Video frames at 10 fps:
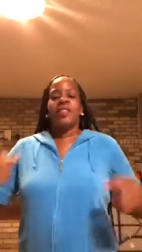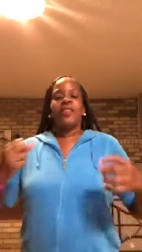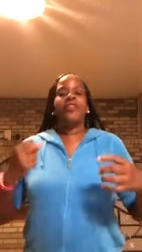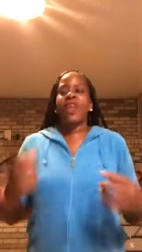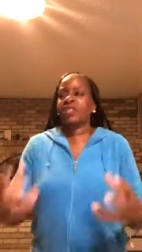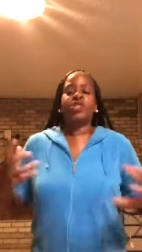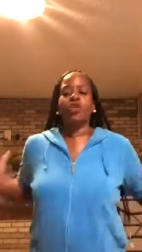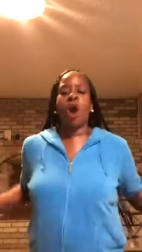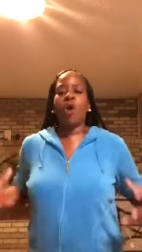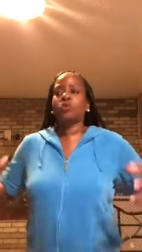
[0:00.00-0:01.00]
that you
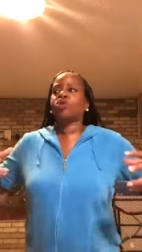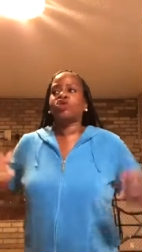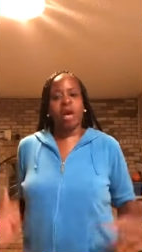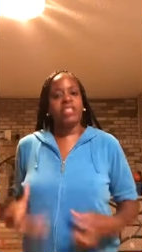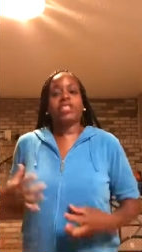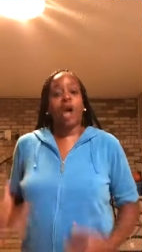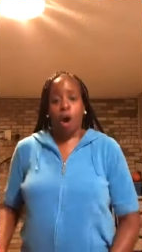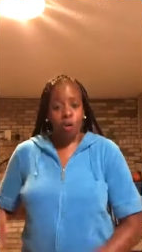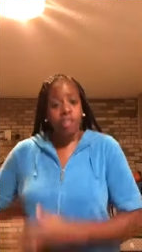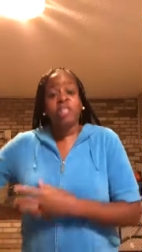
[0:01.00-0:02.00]
don't trust the
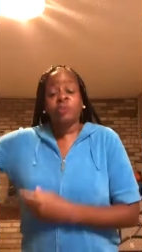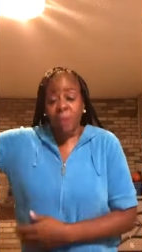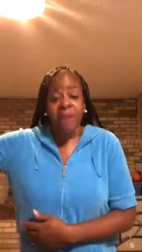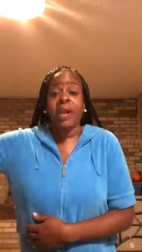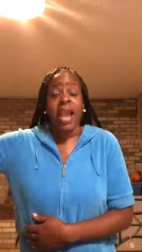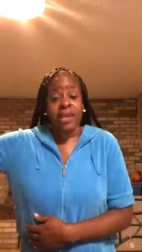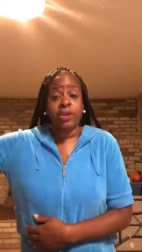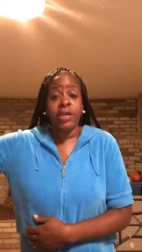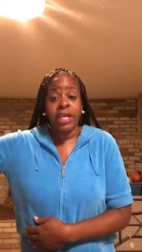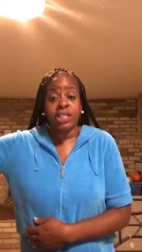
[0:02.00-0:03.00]
Holy Spirit like
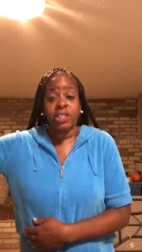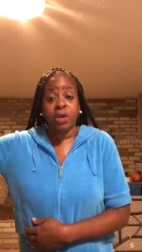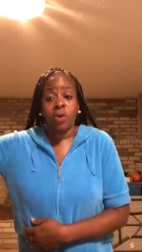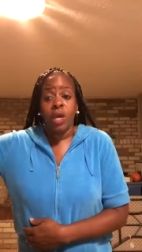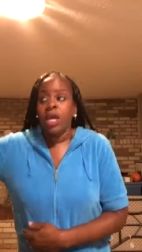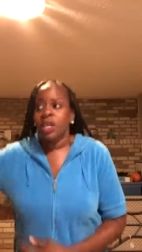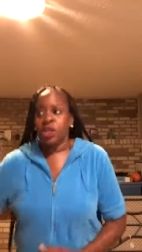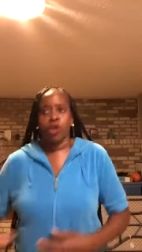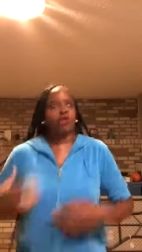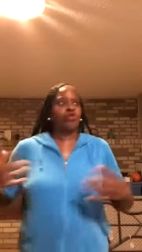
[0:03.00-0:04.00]
you need to.
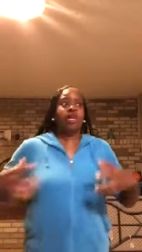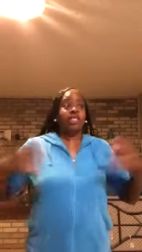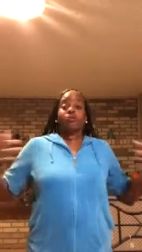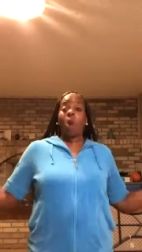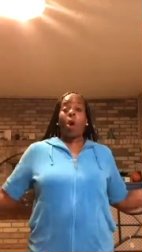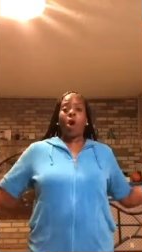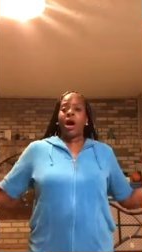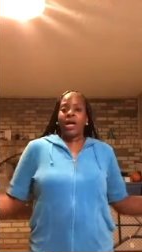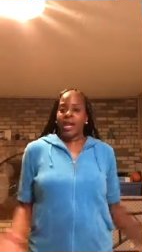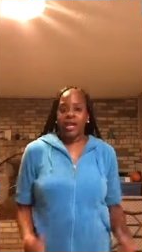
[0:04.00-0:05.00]
You trust
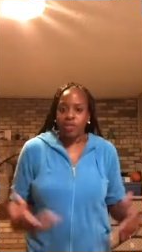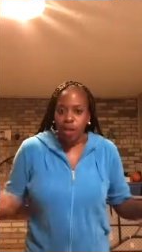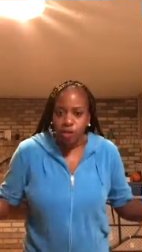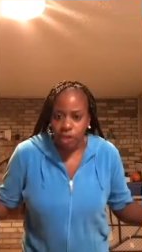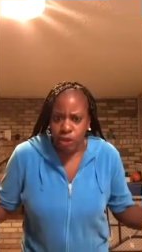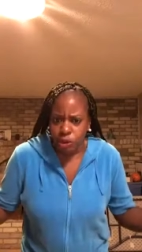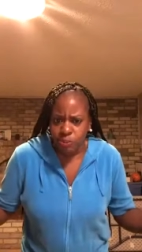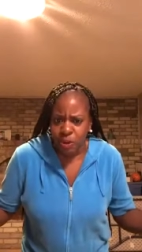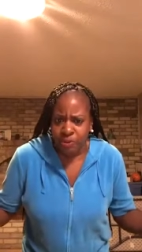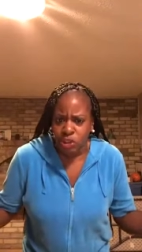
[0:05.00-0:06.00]
more in the, your
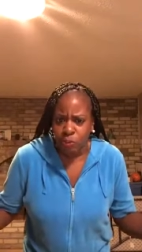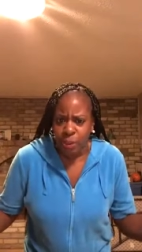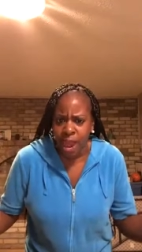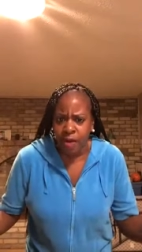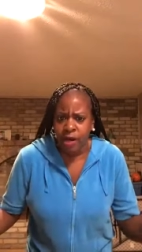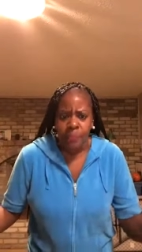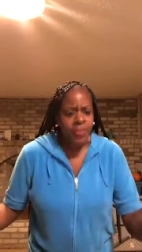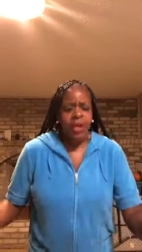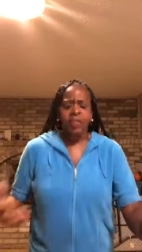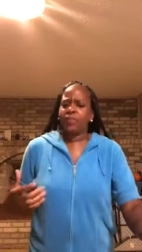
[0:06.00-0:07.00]
spiritual parent
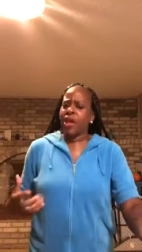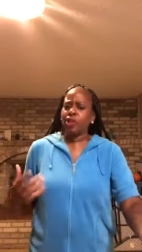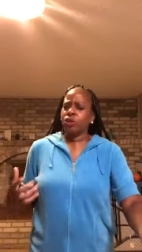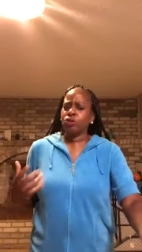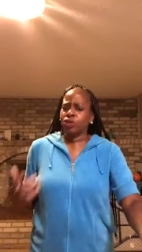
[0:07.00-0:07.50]
than you